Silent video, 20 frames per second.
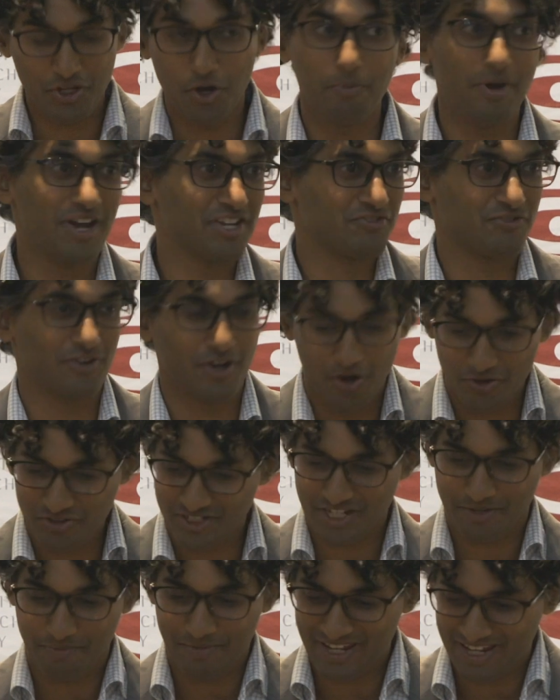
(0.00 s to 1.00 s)
so much for
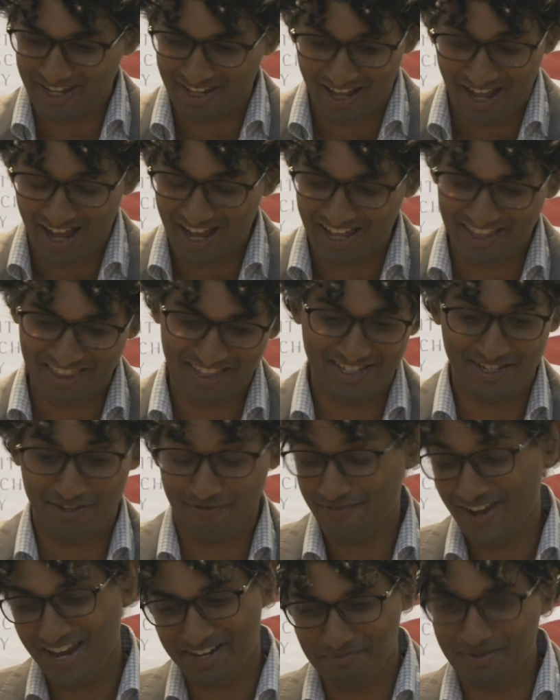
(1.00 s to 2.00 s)
hosting me. This is
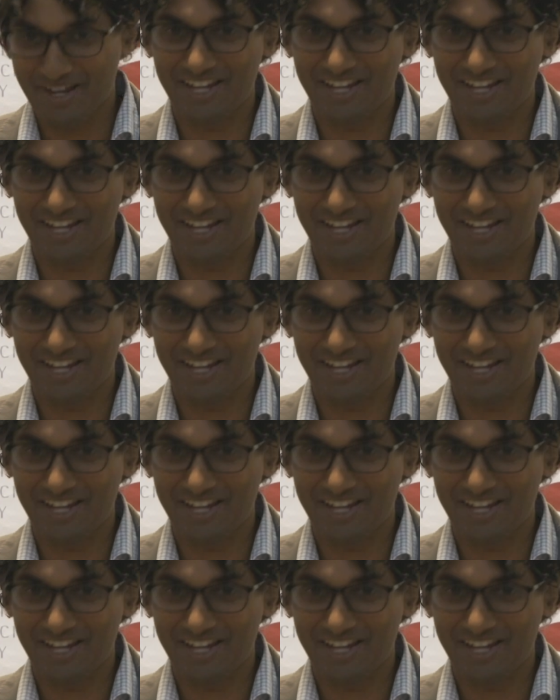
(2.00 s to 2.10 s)
in fact